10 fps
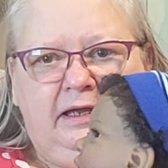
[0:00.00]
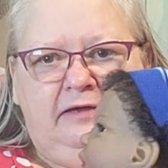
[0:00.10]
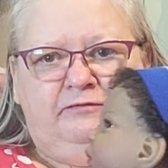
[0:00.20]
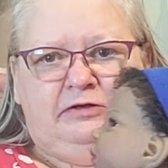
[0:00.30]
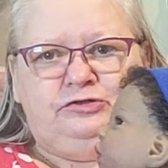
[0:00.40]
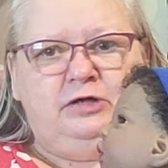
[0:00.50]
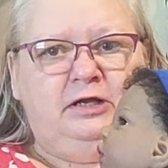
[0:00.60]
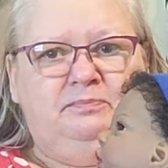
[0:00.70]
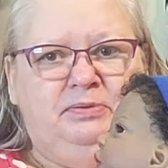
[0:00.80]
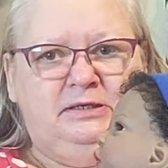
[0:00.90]
if I try
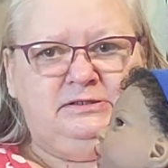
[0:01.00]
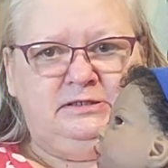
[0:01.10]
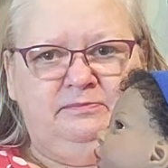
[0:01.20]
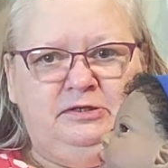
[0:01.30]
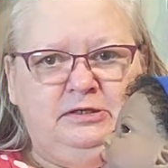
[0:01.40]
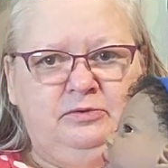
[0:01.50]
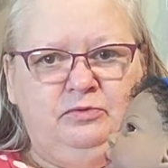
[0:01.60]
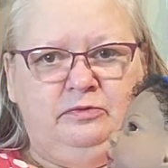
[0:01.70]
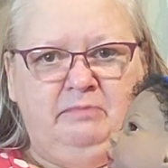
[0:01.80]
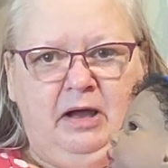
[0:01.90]
to pick something up
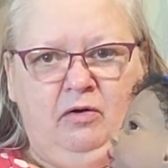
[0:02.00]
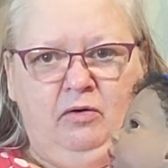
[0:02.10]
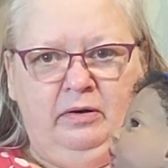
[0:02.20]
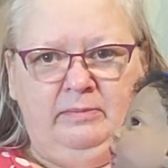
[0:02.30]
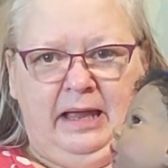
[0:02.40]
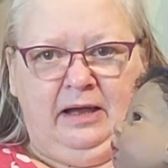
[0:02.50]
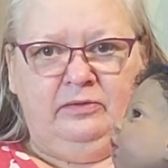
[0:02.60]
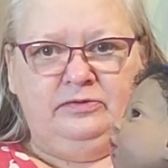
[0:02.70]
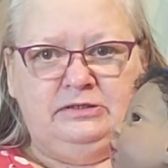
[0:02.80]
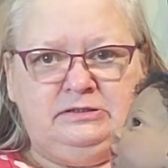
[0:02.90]
with my arm
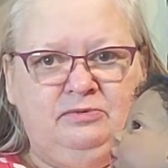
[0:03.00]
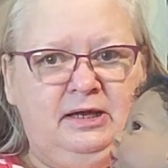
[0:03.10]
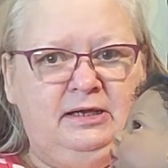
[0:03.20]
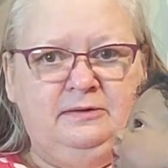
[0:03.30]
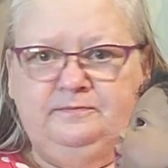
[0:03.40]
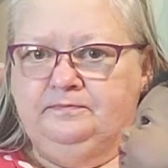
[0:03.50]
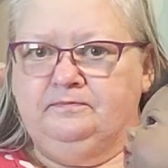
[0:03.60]
out this way,